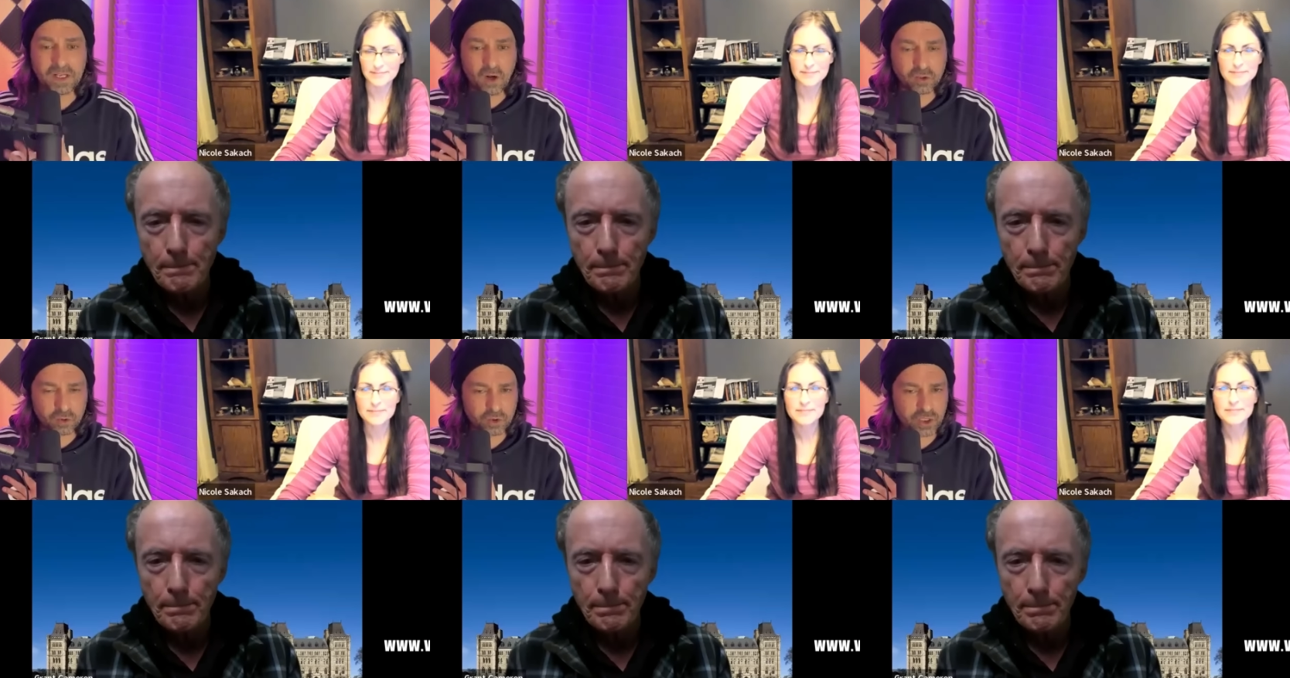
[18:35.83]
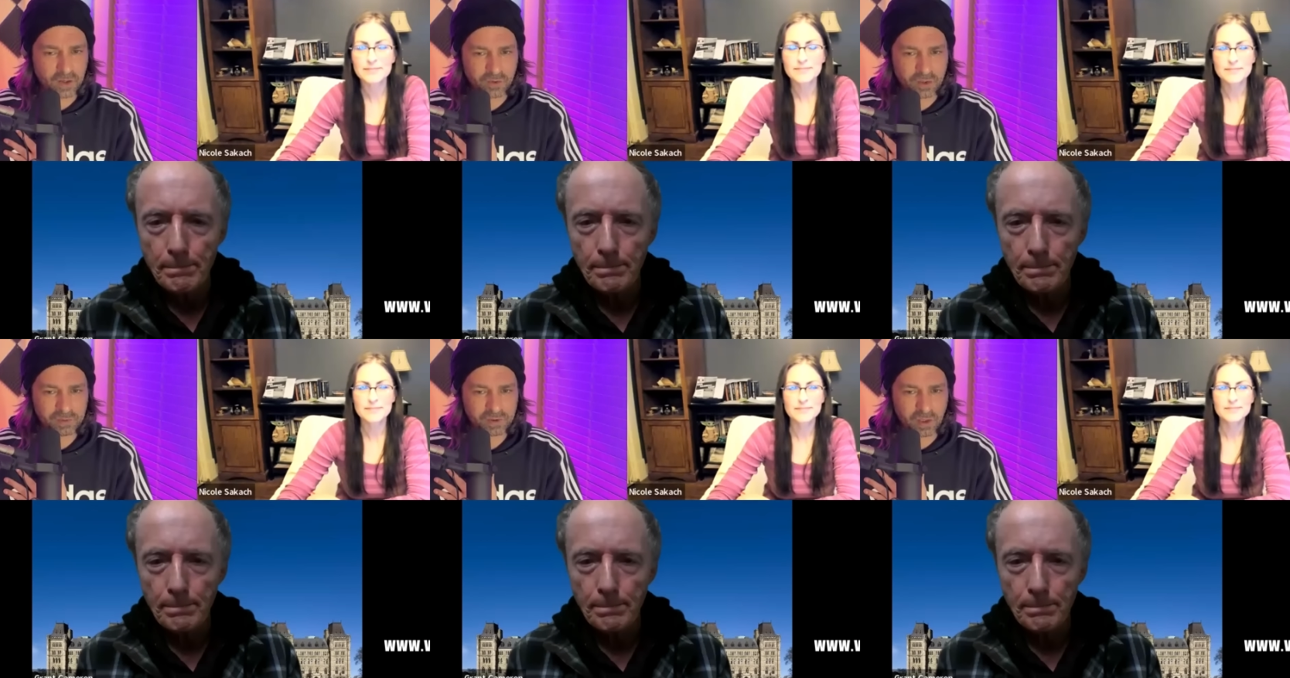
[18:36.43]
Speaker 1: also channel
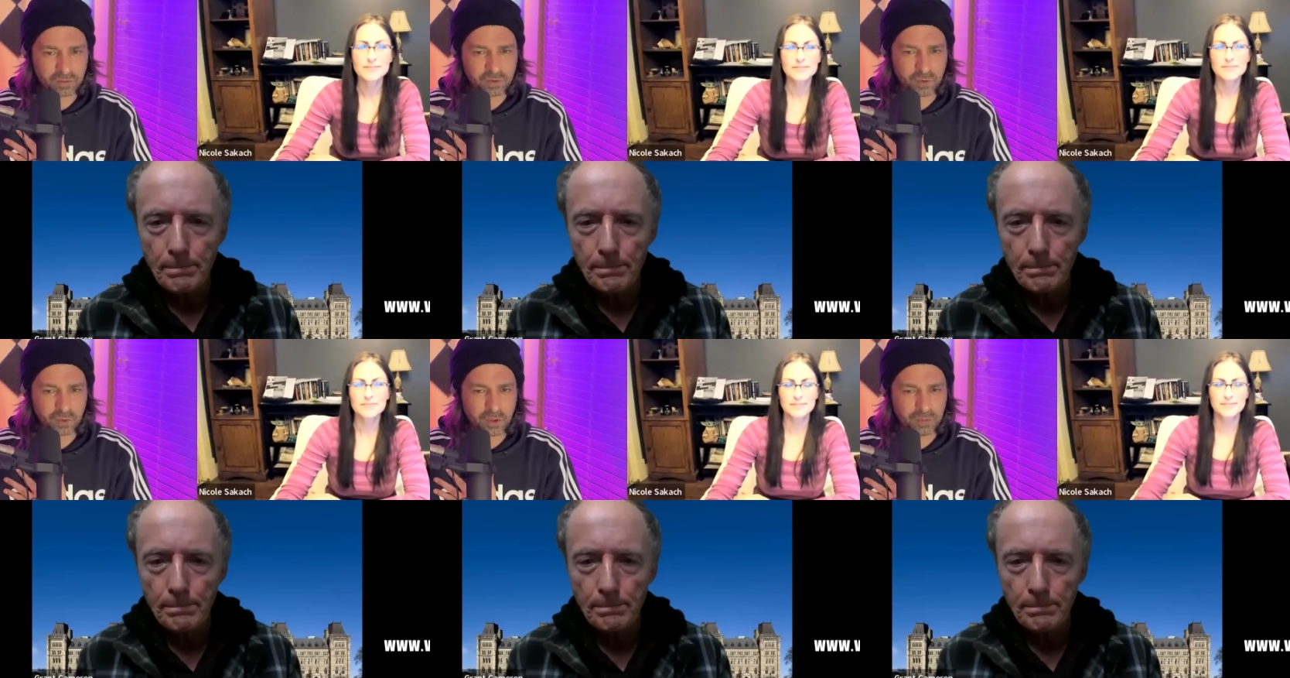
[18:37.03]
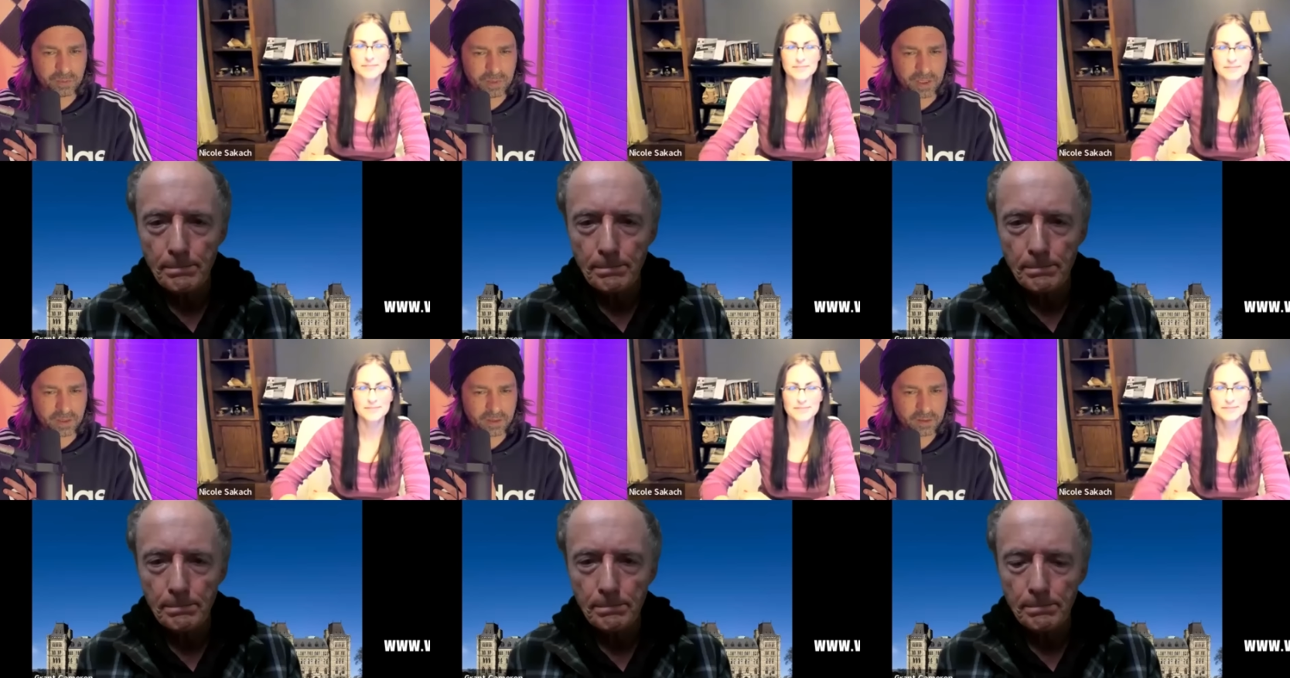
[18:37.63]
themselves through a human
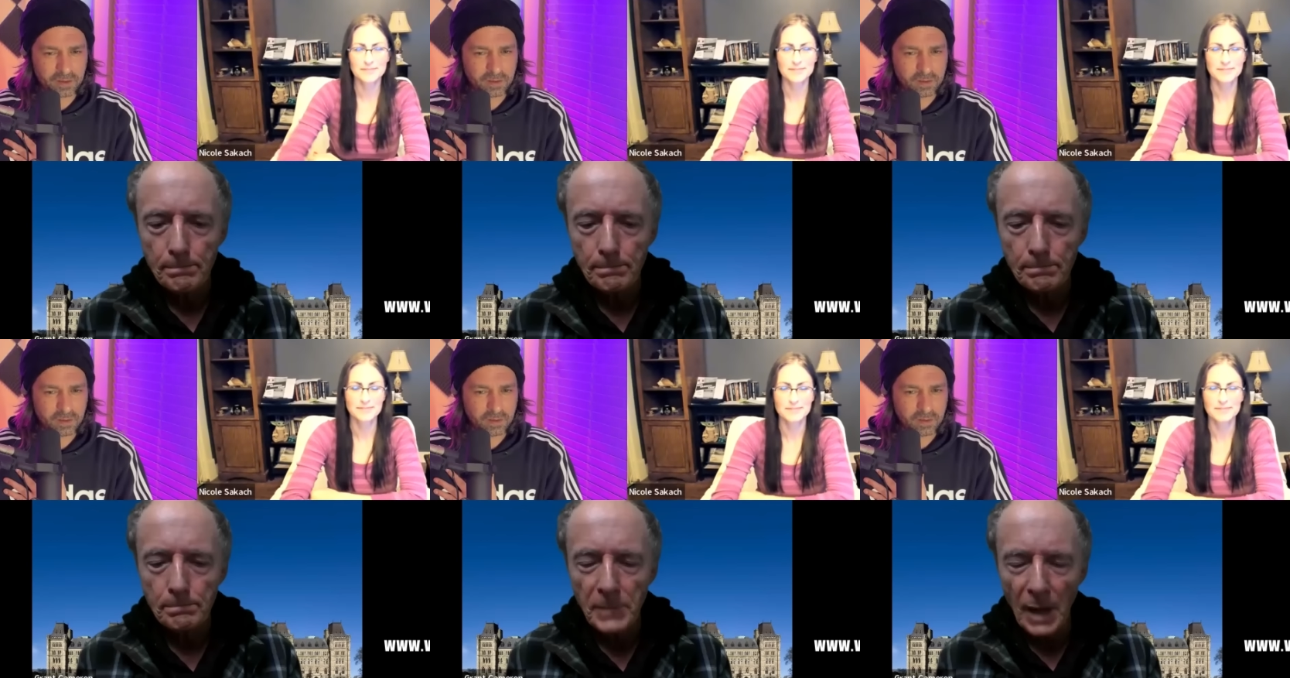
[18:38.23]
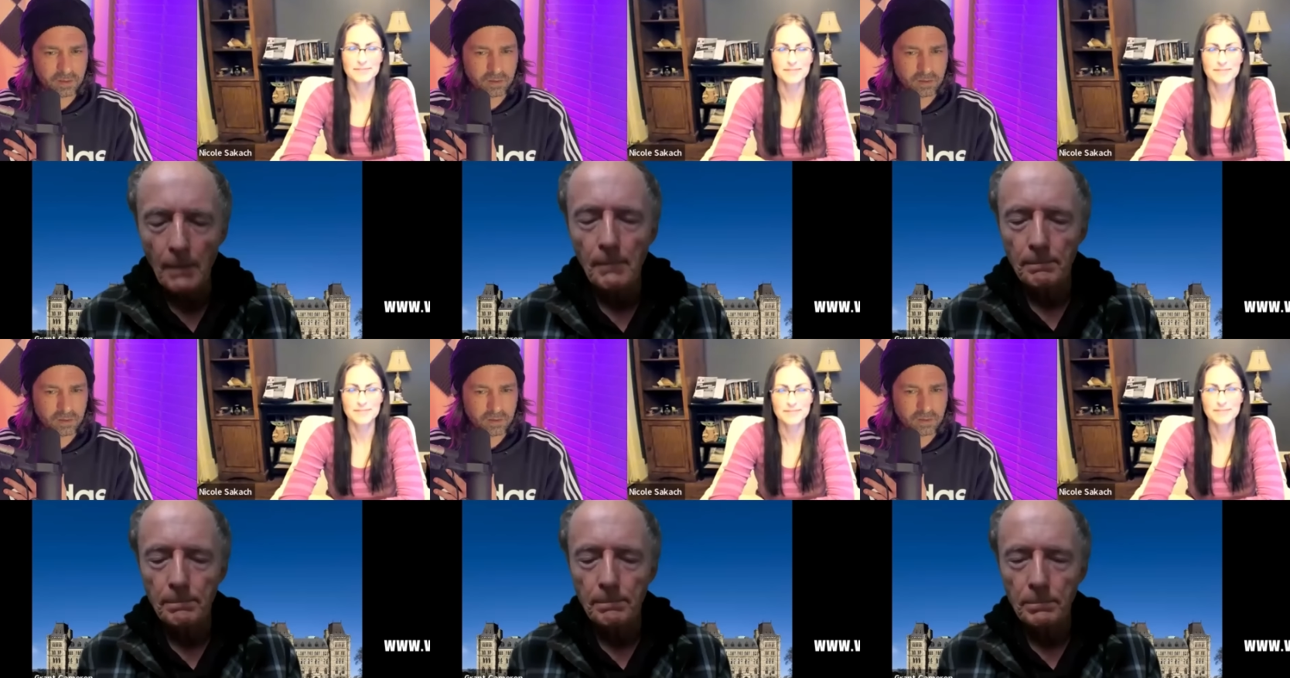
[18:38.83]
being.
Speaker 2: Yeah,
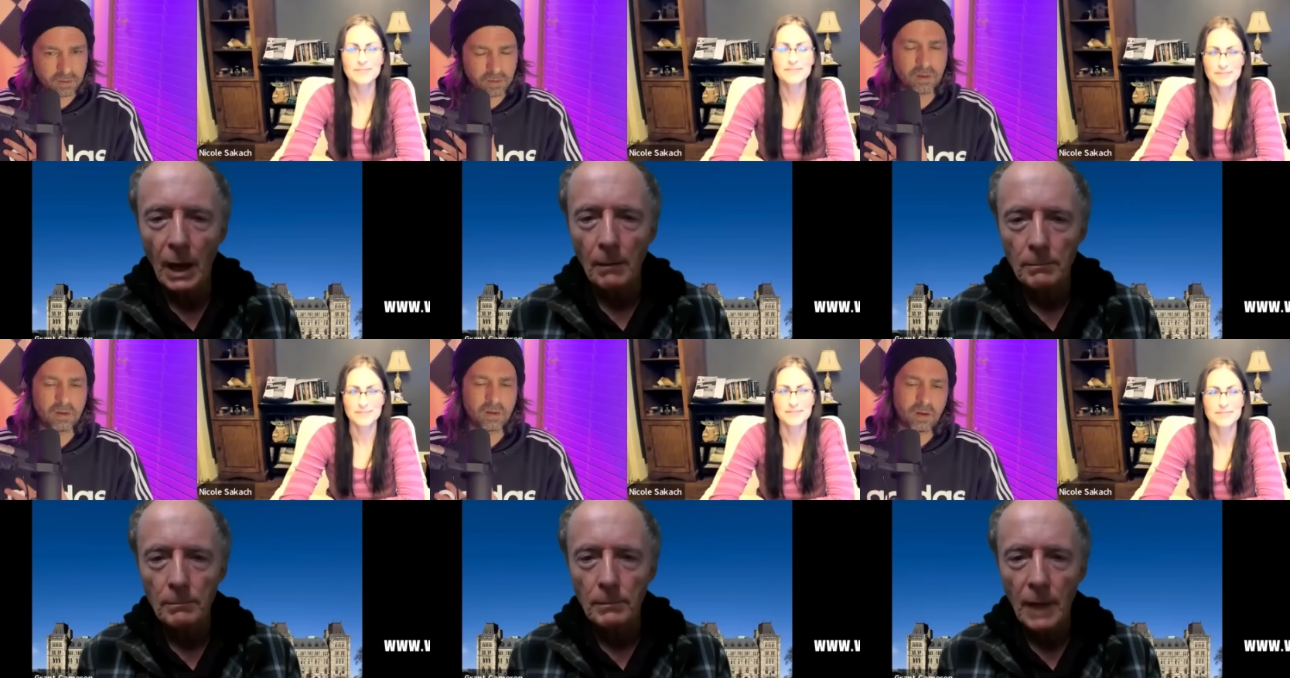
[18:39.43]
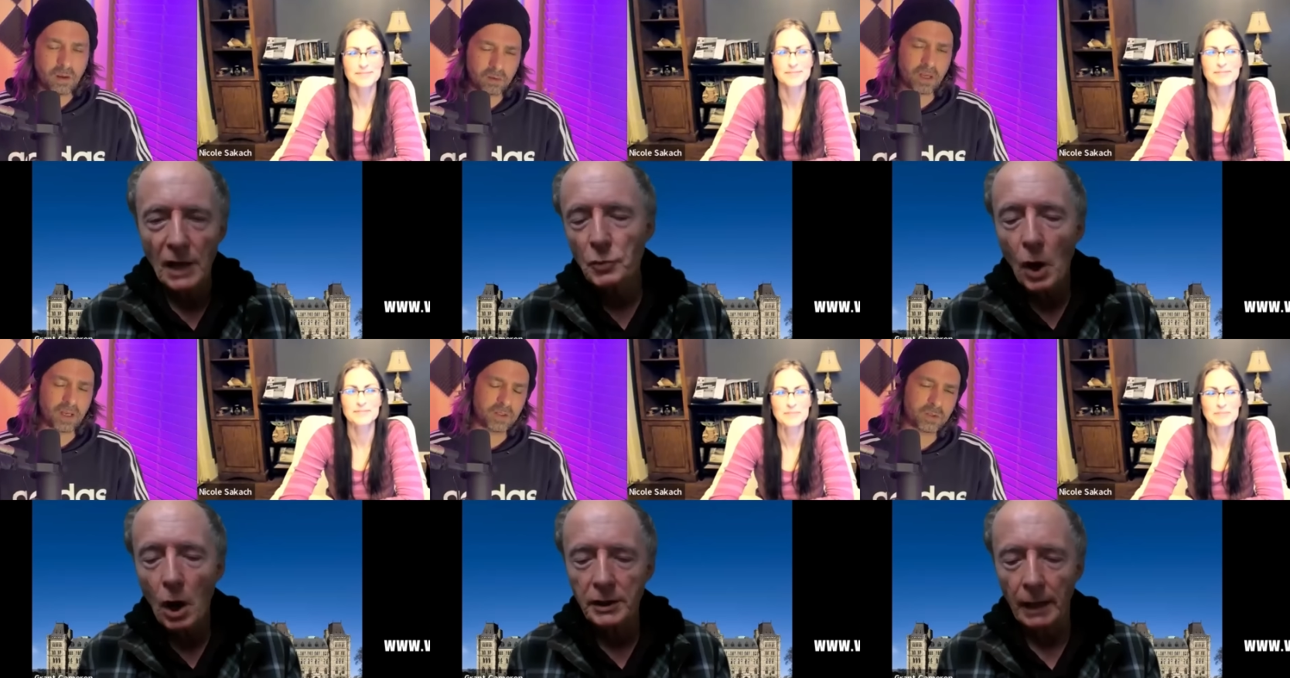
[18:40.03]
yeah. As okay, we
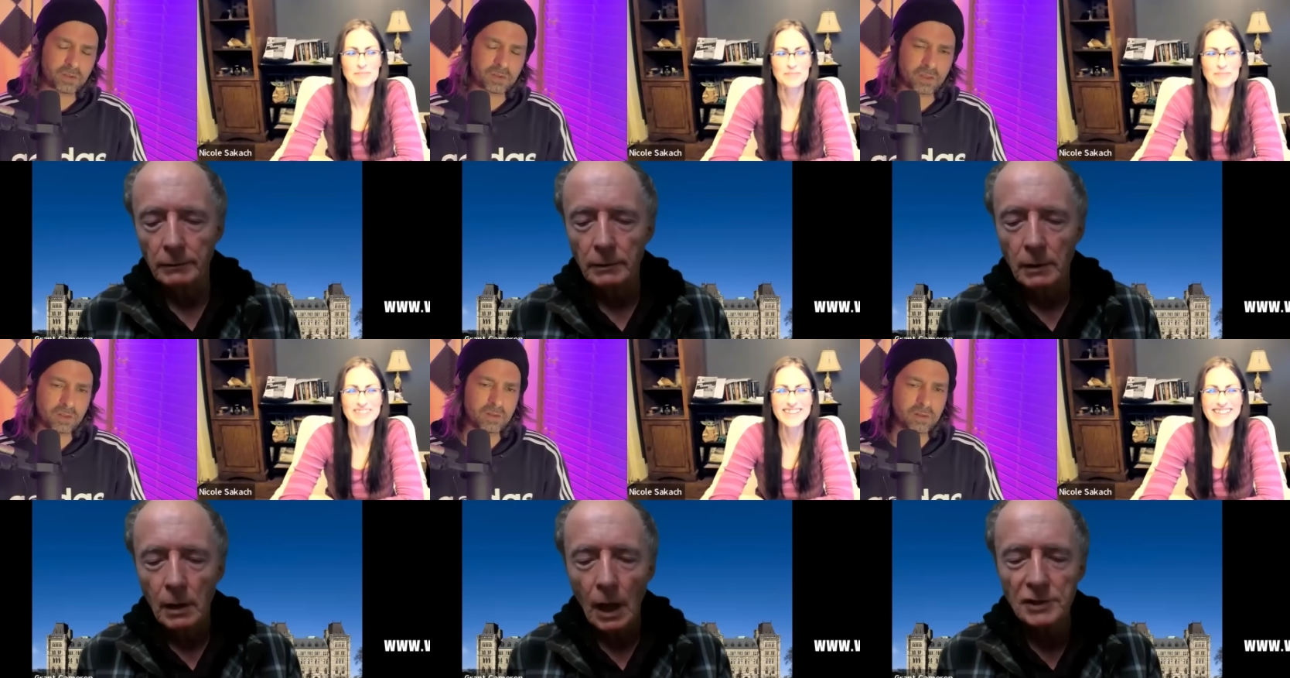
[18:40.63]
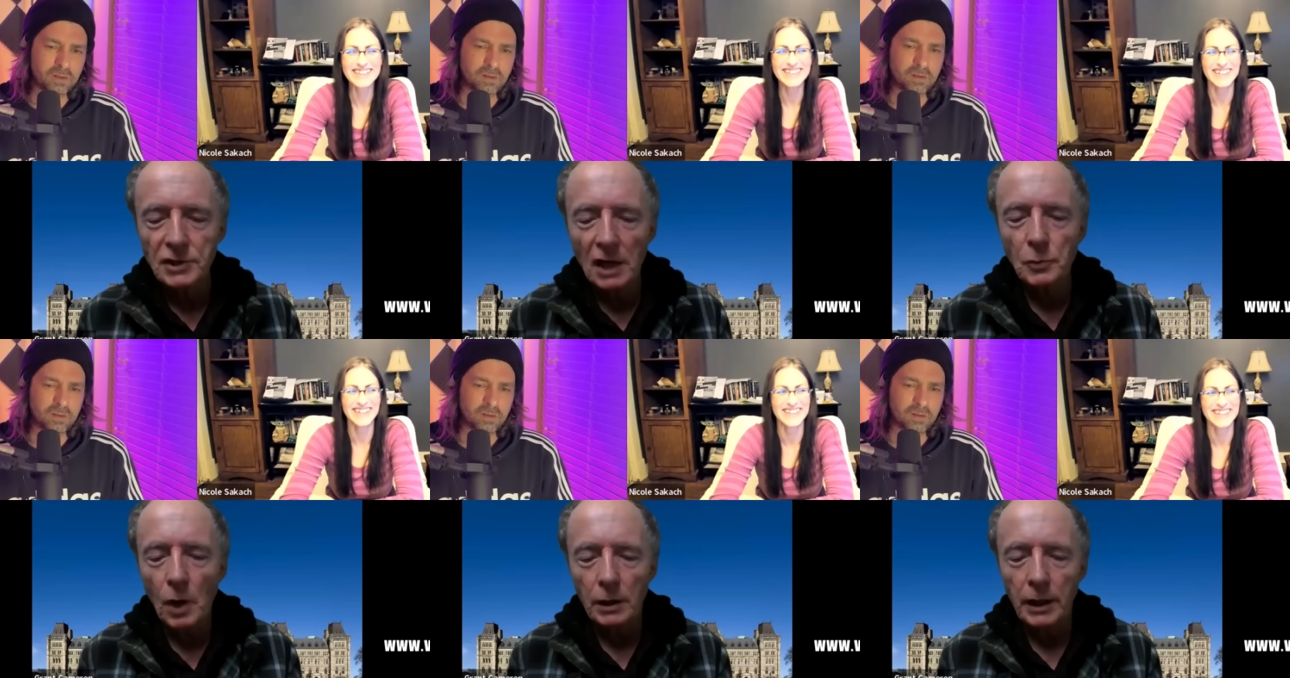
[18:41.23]
all can. As as we all